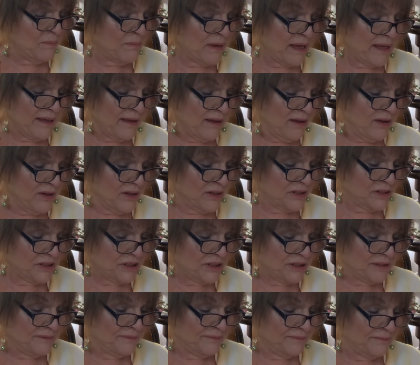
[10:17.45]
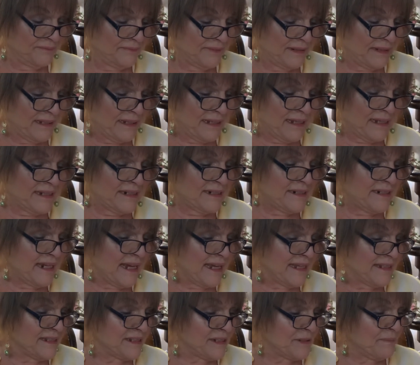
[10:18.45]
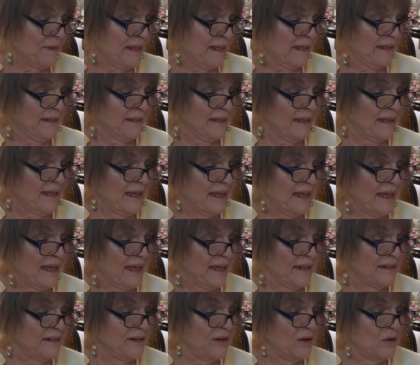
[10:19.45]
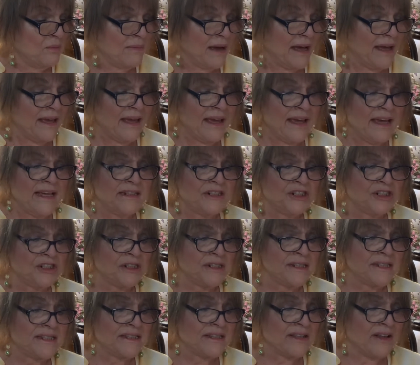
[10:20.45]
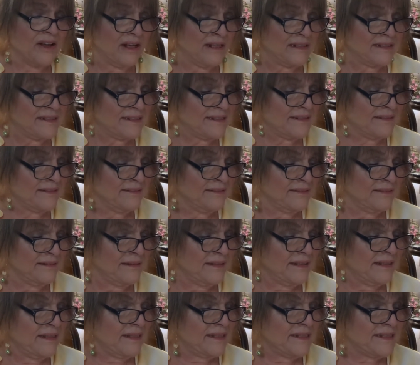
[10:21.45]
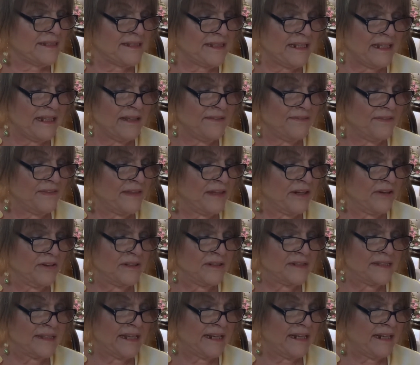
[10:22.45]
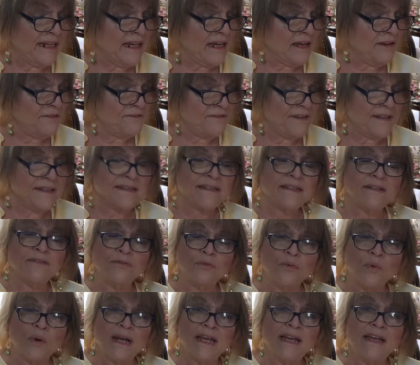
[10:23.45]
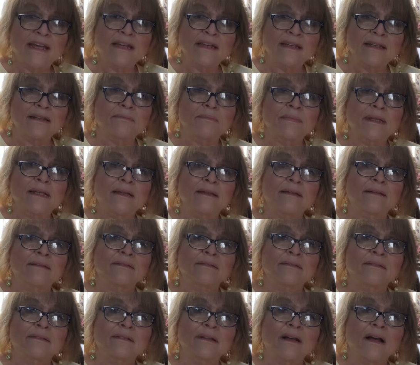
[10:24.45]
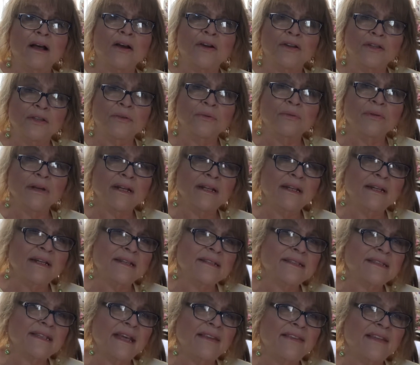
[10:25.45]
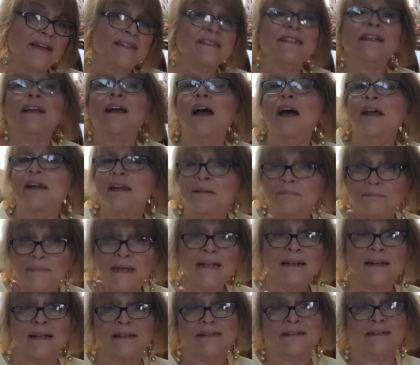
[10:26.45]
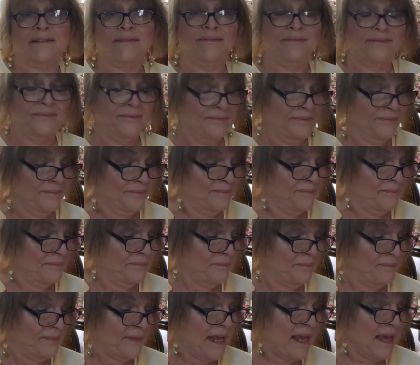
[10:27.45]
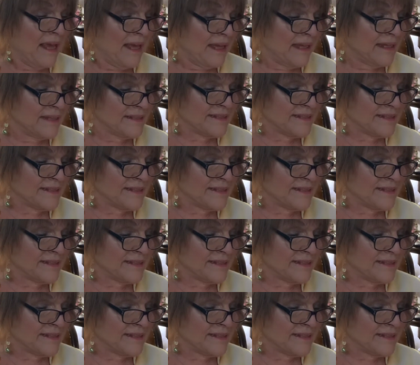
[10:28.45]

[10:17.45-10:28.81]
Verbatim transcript: my heart. Test me and know my anxious thoughts. See if there is any offensive way in me. Are you ready to say that to God and mean it? In